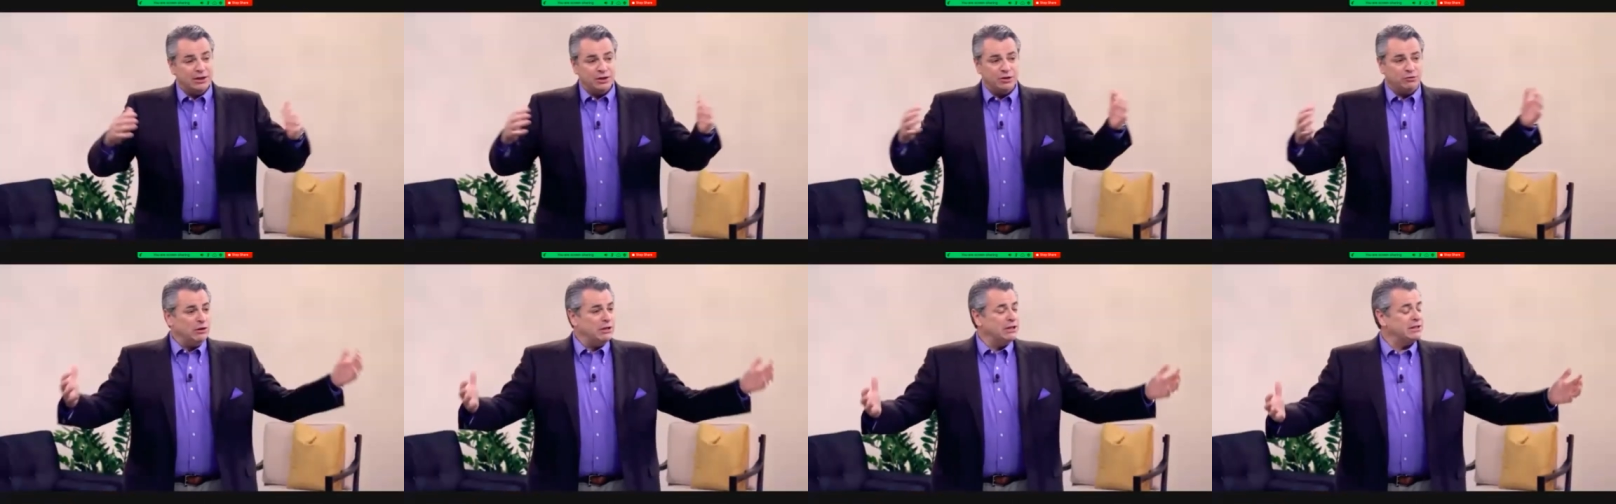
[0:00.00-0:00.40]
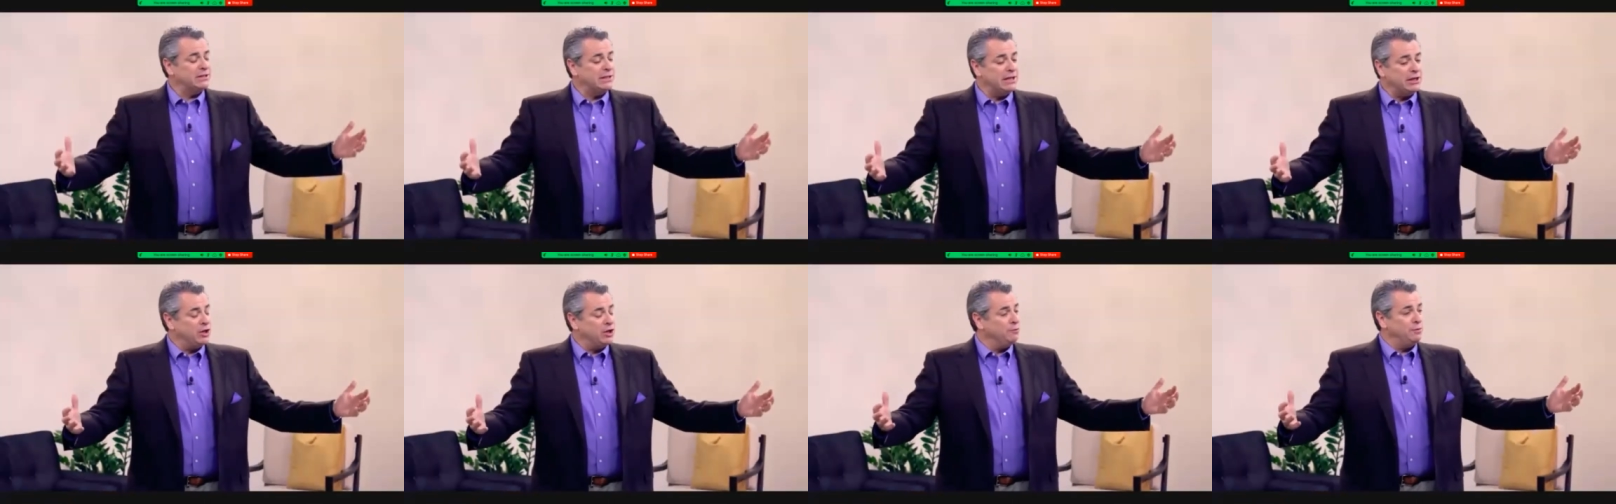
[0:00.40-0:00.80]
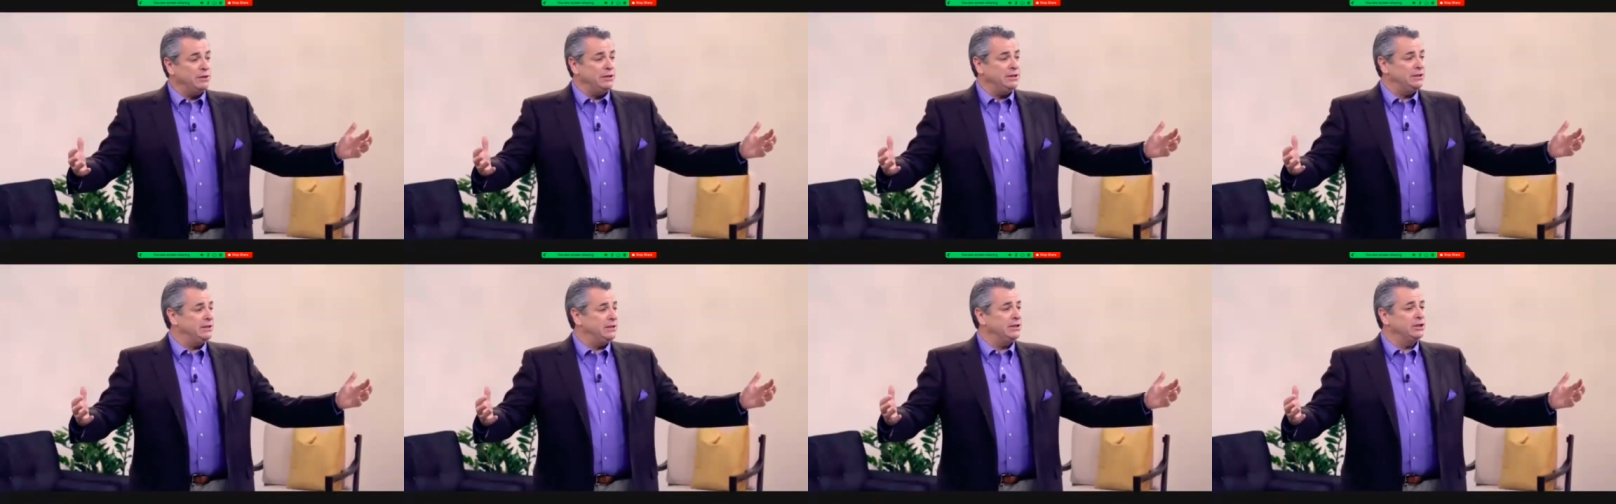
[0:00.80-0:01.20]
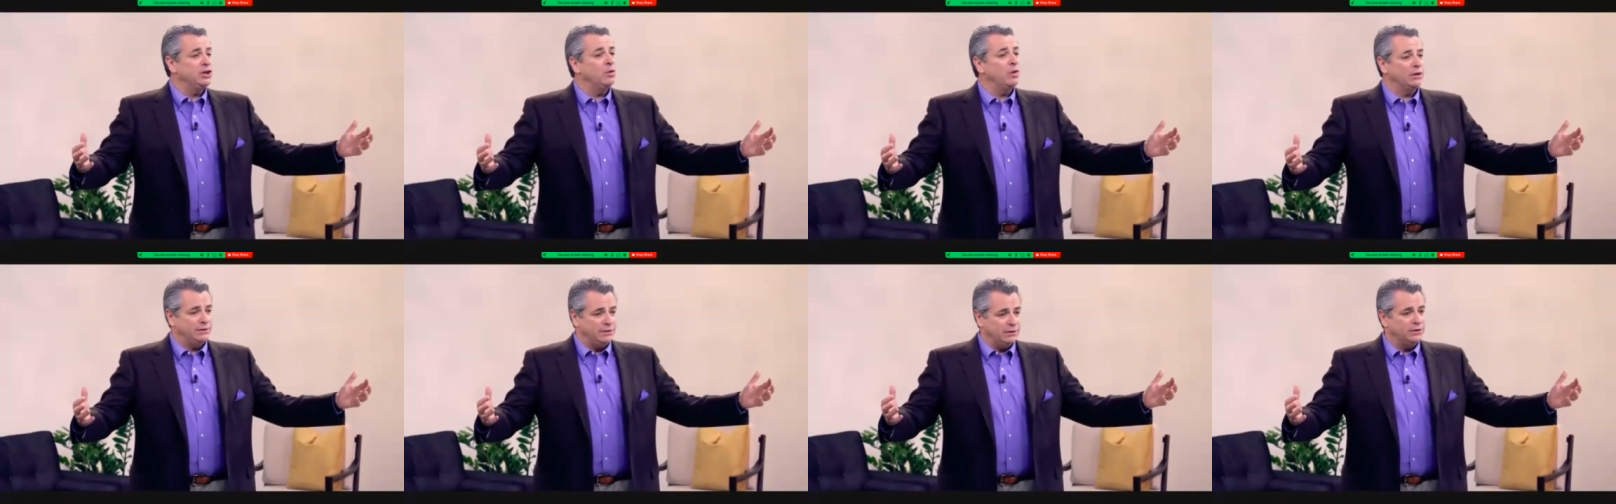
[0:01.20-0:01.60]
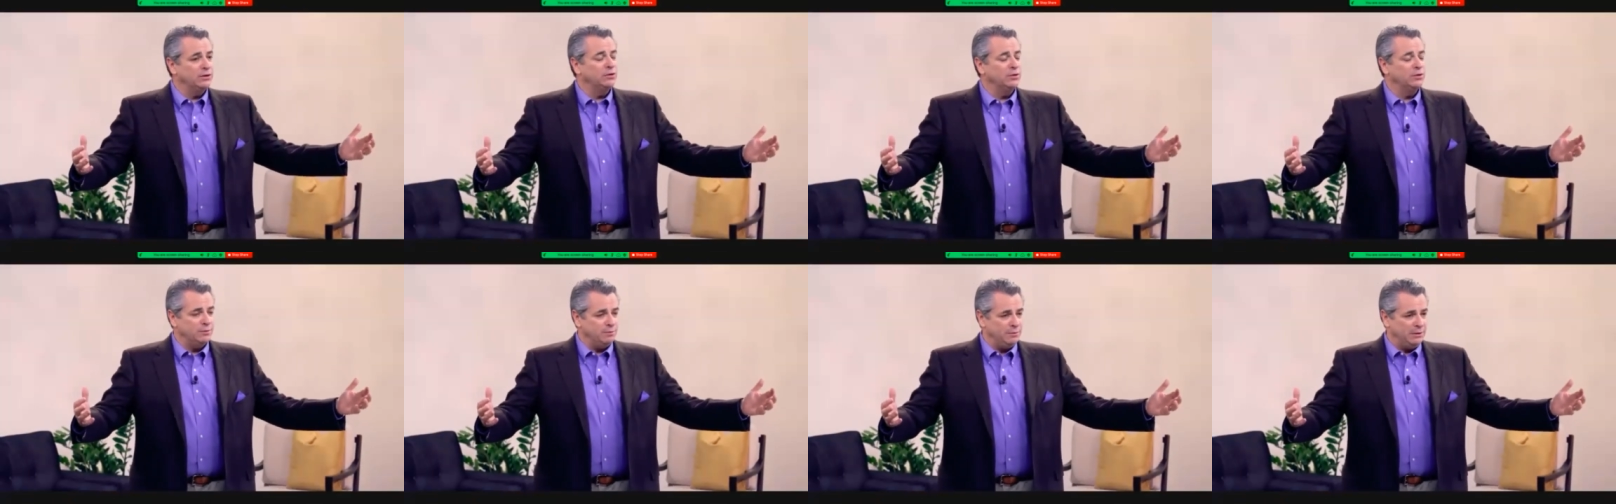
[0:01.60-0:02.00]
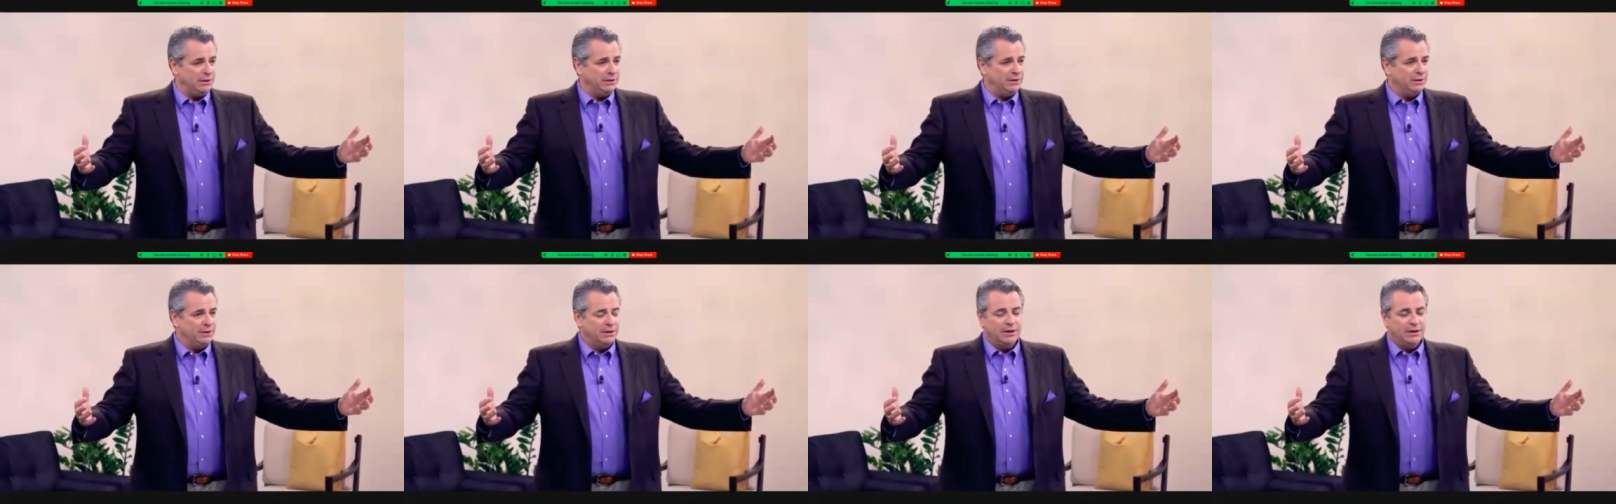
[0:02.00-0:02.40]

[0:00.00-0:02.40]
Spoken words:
The real estate companies didn't know what to do with me.